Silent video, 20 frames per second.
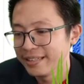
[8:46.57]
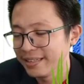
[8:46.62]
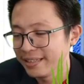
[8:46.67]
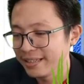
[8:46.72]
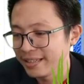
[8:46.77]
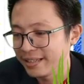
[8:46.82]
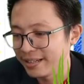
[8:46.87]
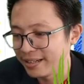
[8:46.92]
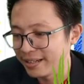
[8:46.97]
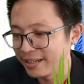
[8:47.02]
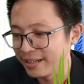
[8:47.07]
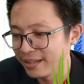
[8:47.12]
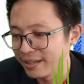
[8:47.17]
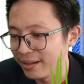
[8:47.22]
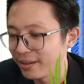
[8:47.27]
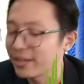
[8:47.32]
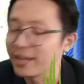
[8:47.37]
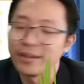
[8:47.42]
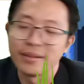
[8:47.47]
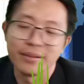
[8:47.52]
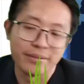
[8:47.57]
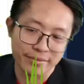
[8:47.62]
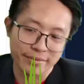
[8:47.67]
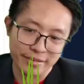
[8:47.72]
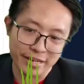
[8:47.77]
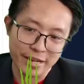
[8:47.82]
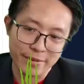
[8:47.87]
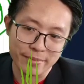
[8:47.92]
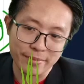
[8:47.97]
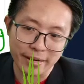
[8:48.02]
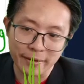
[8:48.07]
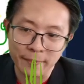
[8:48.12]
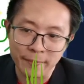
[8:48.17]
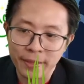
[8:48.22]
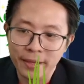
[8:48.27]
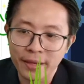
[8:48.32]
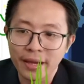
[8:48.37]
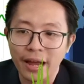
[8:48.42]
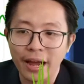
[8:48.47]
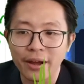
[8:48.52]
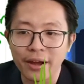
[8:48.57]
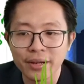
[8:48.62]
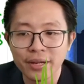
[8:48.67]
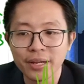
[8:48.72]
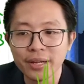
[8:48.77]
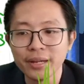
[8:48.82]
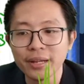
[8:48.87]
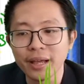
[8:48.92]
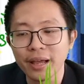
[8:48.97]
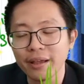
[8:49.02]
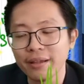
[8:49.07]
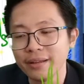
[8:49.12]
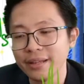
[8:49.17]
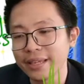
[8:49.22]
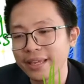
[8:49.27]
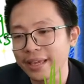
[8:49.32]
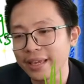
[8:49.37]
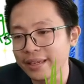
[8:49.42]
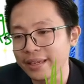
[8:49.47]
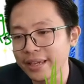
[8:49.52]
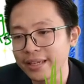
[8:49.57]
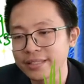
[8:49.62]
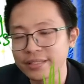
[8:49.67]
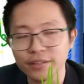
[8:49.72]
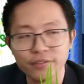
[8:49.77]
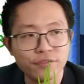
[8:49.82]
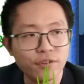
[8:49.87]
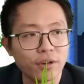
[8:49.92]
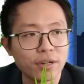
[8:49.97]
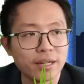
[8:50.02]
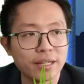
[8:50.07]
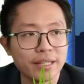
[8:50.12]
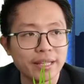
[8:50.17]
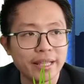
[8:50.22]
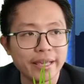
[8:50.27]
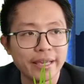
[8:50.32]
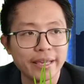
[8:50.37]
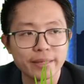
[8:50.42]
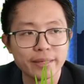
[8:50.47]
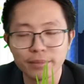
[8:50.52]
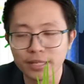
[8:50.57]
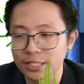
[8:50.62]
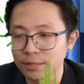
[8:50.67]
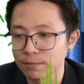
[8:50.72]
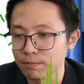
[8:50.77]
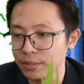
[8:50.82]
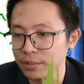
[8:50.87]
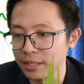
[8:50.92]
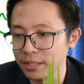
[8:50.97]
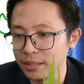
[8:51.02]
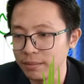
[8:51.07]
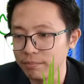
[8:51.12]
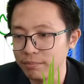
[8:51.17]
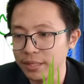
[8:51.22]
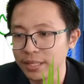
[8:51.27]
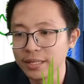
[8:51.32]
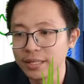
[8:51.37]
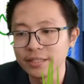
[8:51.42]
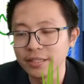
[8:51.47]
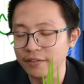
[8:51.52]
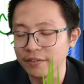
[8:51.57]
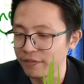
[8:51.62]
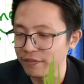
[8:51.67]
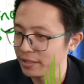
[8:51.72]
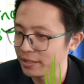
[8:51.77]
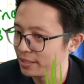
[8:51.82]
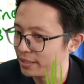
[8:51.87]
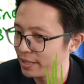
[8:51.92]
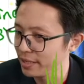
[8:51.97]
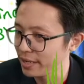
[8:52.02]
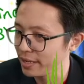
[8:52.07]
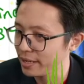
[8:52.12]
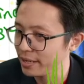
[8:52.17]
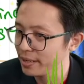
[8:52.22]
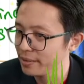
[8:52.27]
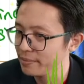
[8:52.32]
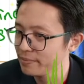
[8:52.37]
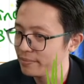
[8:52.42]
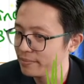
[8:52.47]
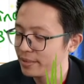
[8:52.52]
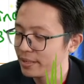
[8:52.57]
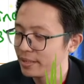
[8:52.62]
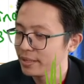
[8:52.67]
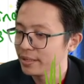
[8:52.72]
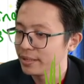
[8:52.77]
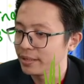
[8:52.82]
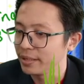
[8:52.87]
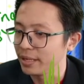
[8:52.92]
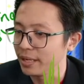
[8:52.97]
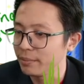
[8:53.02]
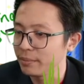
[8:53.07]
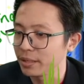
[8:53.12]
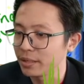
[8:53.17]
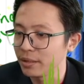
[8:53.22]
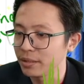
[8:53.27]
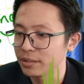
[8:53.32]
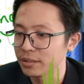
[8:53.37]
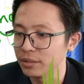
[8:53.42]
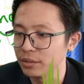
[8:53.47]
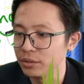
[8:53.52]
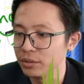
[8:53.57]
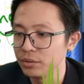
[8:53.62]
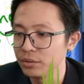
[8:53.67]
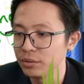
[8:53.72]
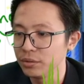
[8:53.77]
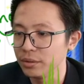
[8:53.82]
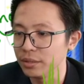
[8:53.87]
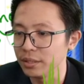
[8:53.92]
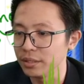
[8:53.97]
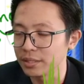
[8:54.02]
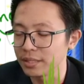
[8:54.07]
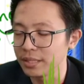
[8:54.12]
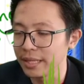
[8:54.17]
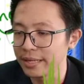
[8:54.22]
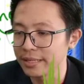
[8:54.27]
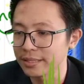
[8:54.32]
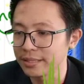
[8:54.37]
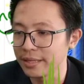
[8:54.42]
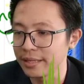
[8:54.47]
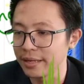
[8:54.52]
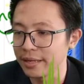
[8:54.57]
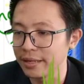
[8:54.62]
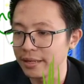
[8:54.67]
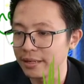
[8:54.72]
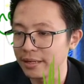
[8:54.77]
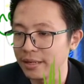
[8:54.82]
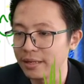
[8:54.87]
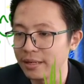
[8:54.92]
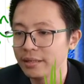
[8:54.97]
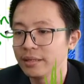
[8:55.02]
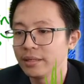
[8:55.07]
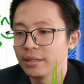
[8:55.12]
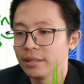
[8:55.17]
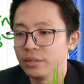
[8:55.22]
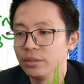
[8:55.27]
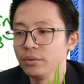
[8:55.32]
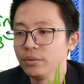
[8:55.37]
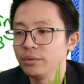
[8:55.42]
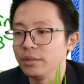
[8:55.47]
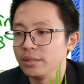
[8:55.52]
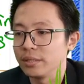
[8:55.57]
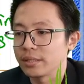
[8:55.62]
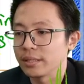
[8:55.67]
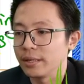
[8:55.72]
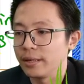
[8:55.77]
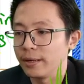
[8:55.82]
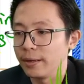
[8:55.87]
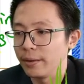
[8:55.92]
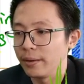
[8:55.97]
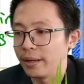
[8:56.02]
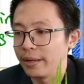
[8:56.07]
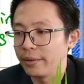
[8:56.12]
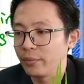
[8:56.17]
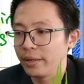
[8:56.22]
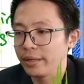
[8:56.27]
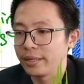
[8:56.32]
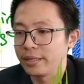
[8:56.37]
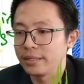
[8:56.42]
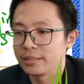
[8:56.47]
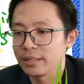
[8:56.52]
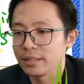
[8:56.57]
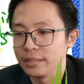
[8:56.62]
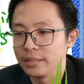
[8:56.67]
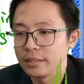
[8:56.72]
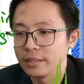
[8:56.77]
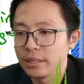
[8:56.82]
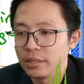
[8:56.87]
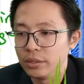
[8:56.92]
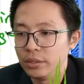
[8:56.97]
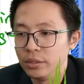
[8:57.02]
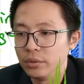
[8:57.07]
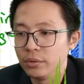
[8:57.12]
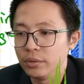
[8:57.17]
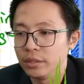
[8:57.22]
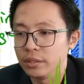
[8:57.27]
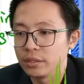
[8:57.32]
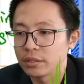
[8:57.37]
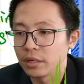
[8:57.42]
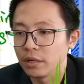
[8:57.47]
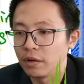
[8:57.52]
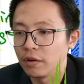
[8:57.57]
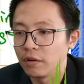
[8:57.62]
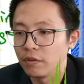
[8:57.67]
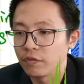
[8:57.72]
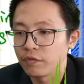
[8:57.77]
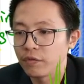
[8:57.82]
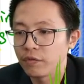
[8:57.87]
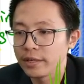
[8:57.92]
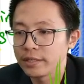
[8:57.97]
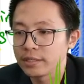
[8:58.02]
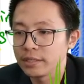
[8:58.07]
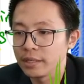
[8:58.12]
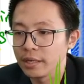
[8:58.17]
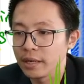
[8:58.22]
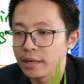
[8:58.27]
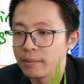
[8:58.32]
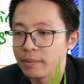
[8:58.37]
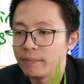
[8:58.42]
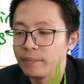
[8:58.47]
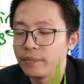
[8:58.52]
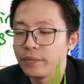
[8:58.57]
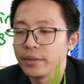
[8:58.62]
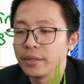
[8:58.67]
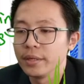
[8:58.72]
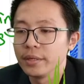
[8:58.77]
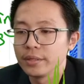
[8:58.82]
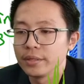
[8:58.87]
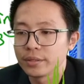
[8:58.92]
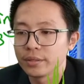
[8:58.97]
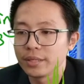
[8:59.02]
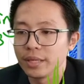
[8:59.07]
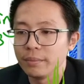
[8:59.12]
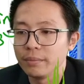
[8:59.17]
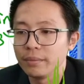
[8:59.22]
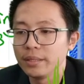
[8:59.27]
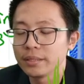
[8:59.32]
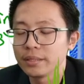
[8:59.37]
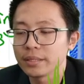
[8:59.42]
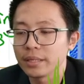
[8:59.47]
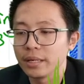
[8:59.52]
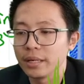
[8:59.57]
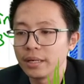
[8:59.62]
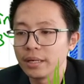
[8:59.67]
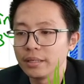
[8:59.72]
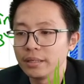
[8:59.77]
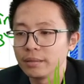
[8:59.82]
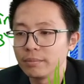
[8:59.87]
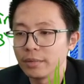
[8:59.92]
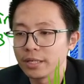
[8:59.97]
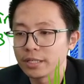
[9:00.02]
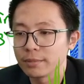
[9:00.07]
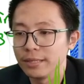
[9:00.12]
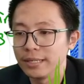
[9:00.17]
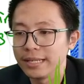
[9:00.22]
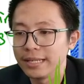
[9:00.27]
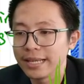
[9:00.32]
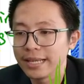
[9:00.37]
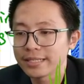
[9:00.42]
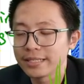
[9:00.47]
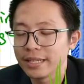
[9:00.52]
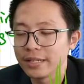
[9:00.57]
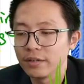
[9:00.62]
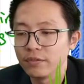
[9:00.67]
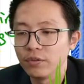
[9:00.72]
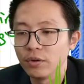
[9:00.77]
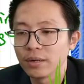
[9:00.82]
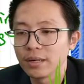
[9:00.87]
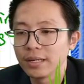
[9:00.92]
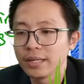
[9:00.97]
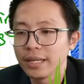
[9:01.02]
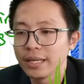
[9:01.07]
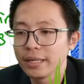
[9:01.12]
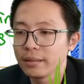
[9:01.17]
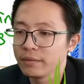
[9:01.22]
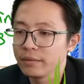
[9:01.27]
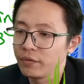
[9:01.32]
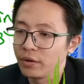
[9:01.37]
Okay, never mind. I already can guess the focal length must be bigger than 5 cm. Okay, because u is less than u is what I can say is u is 5 cm. So that means it must be less than the focal length.